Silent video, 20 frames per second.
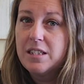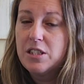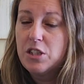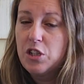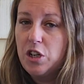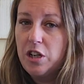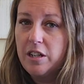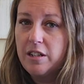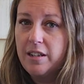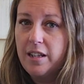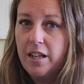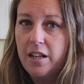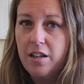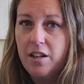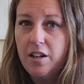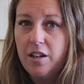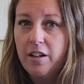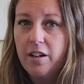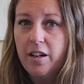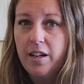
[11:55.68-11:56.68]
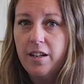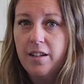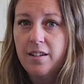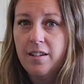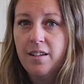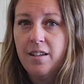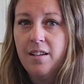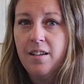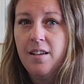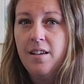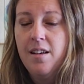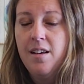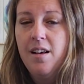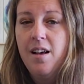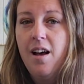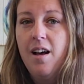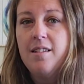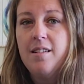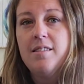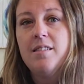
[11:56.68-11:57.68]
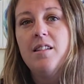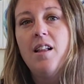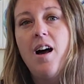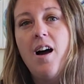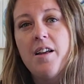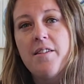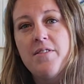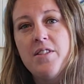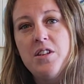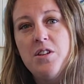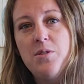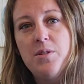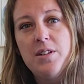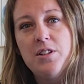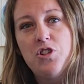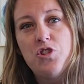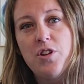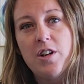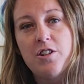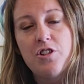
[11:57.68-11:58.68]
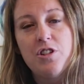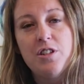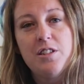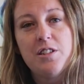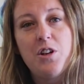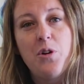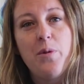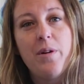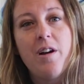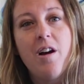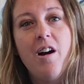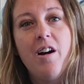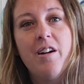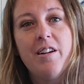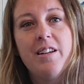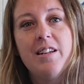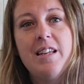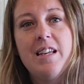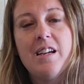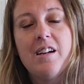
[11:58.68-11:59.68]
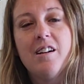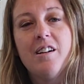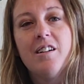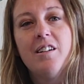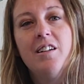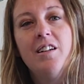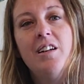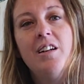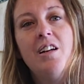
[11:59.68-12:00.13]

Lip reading: is currently occurring. A lot of the new construction is going on in here.